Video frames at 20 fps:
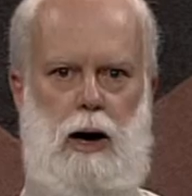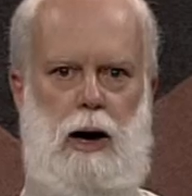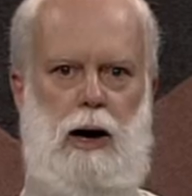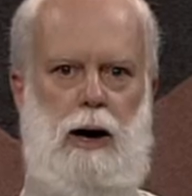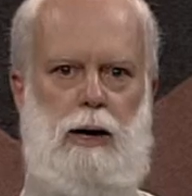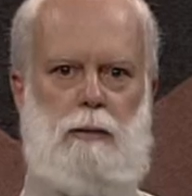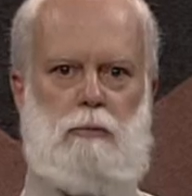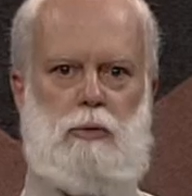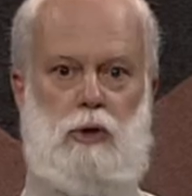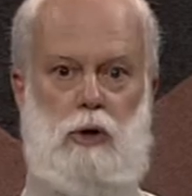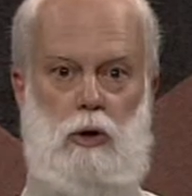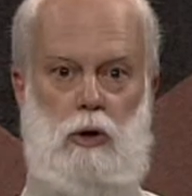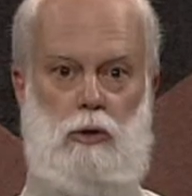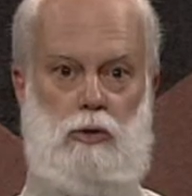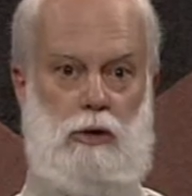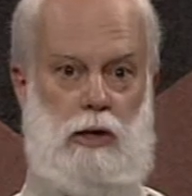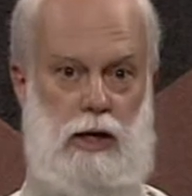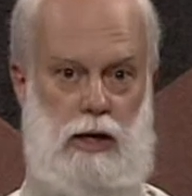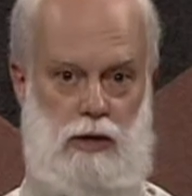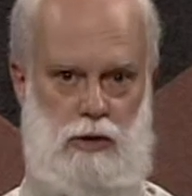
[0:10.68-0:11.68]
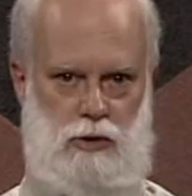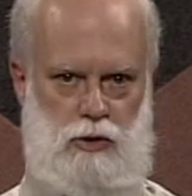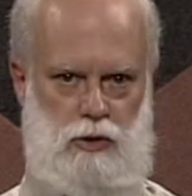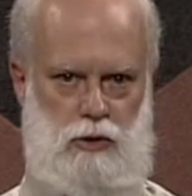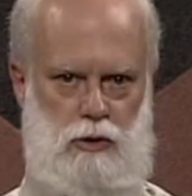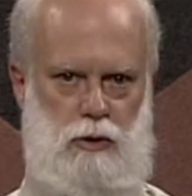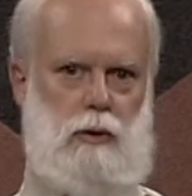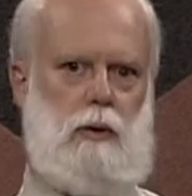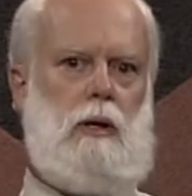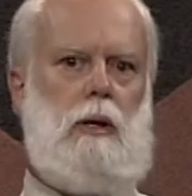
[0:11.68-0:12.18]
I'm Charles
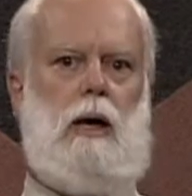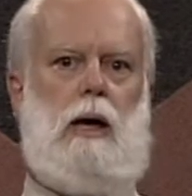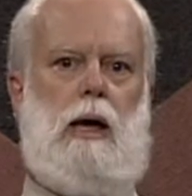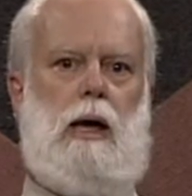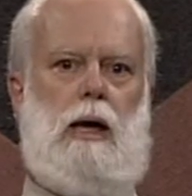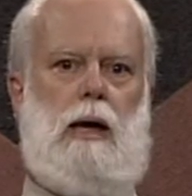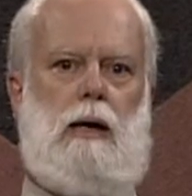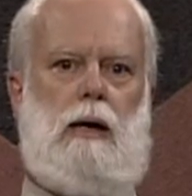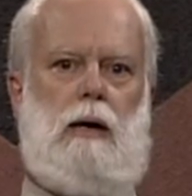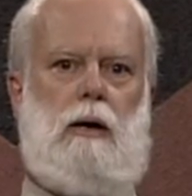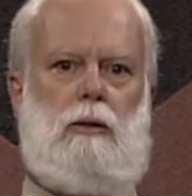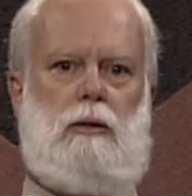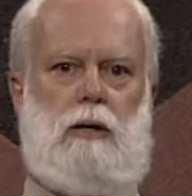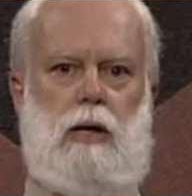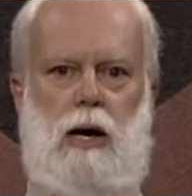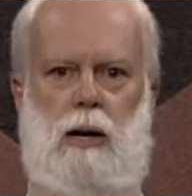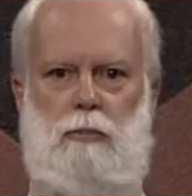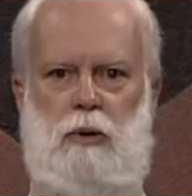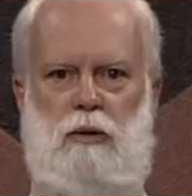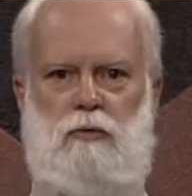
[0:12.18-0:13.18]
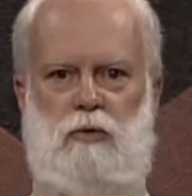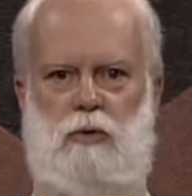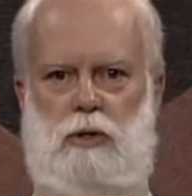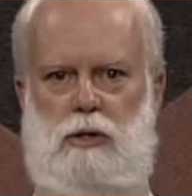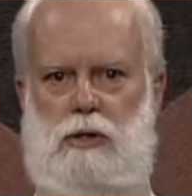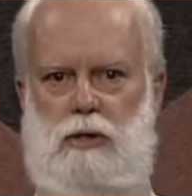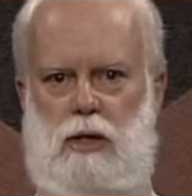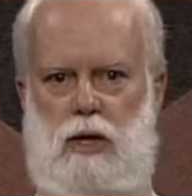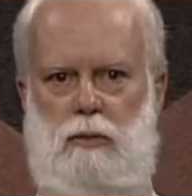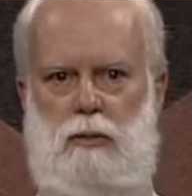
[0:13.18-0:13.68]
Ganzert, and our topic for
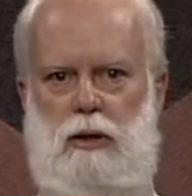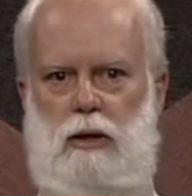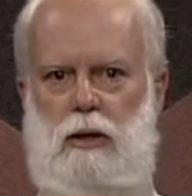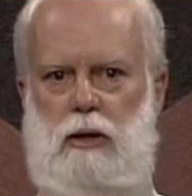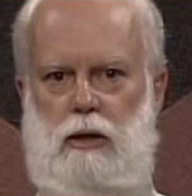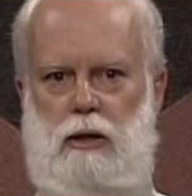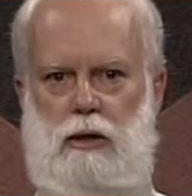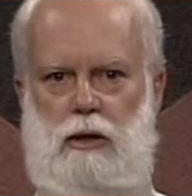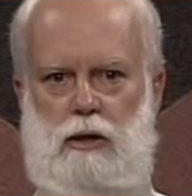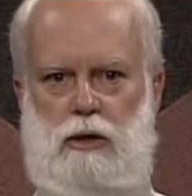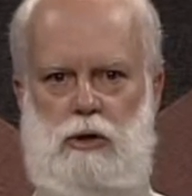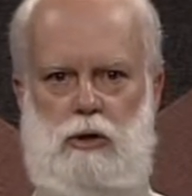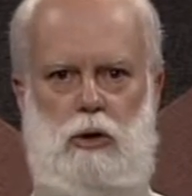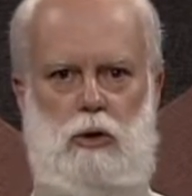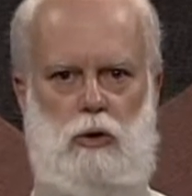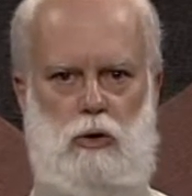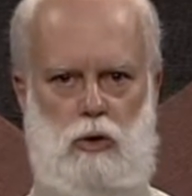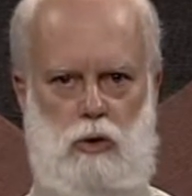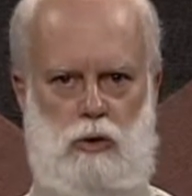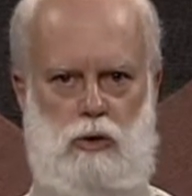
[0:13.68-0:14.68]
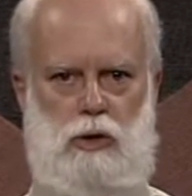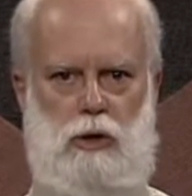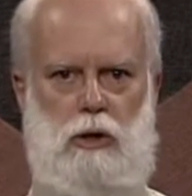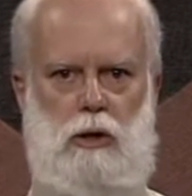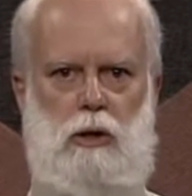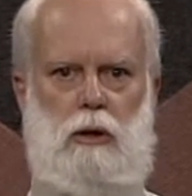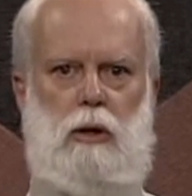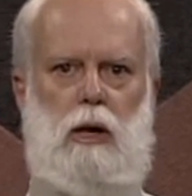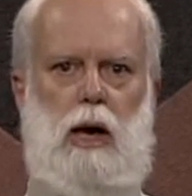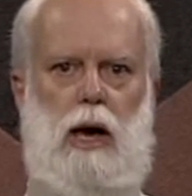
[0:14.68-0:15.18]
this segment is
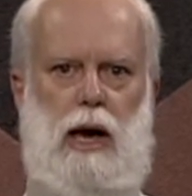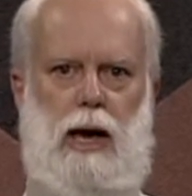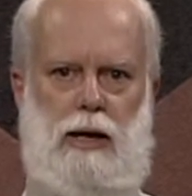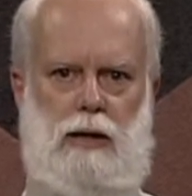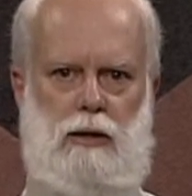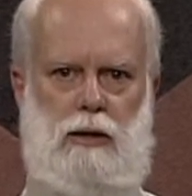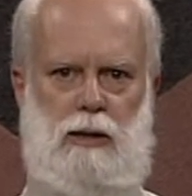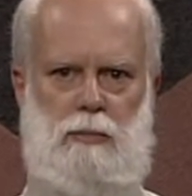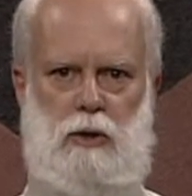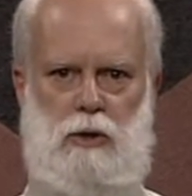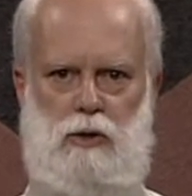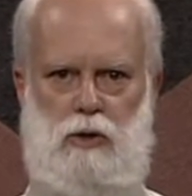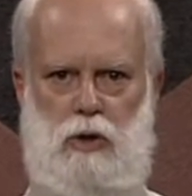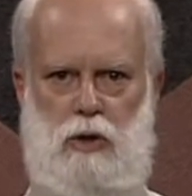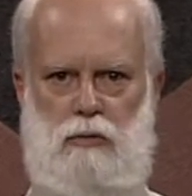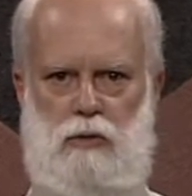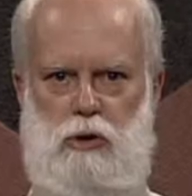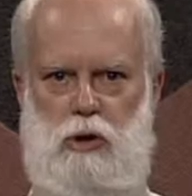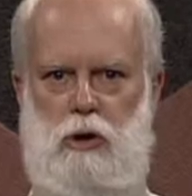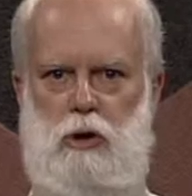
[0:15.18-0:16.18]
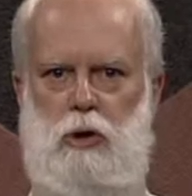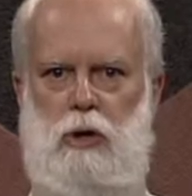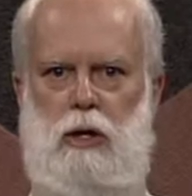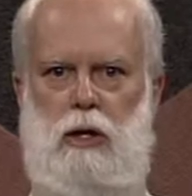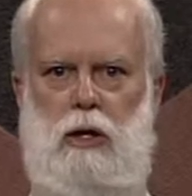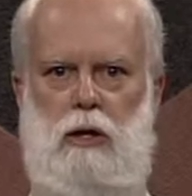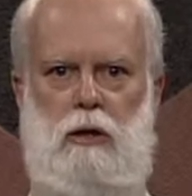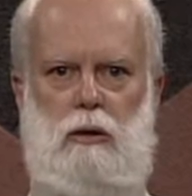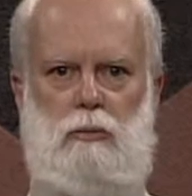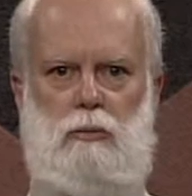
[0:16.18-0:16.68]
using academic service
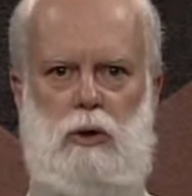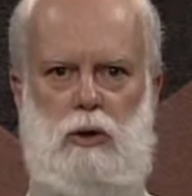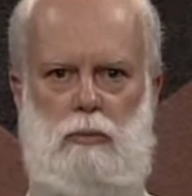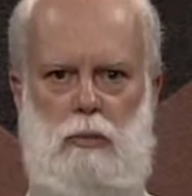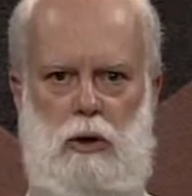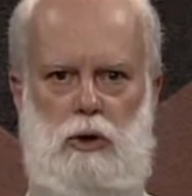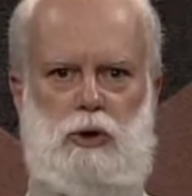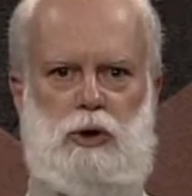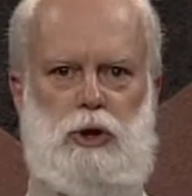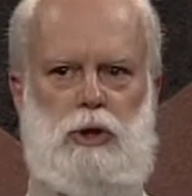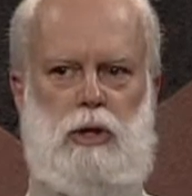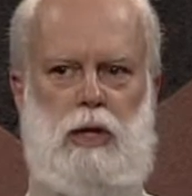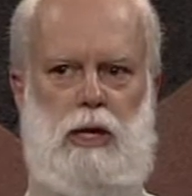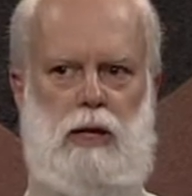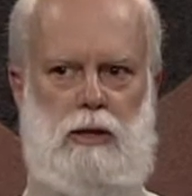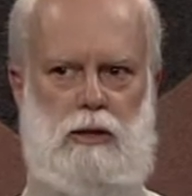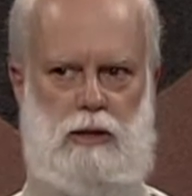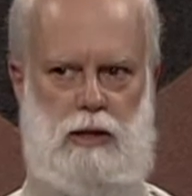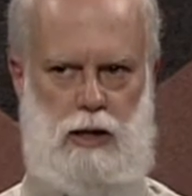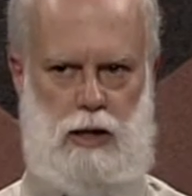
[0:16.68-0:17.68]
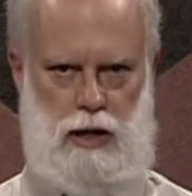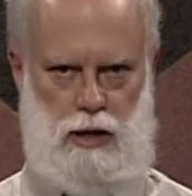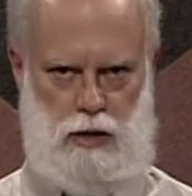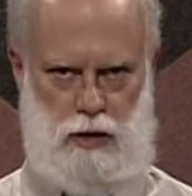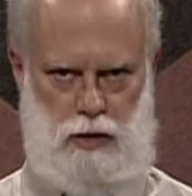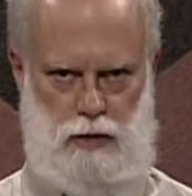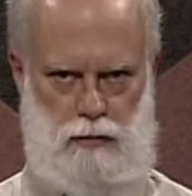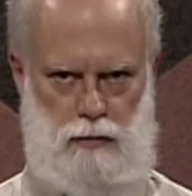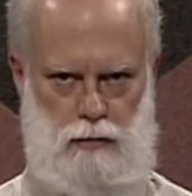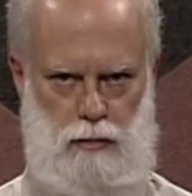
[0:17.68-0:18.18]
learning in promotion and
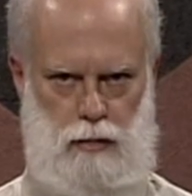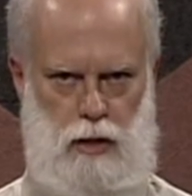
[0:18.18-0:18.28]
tenure.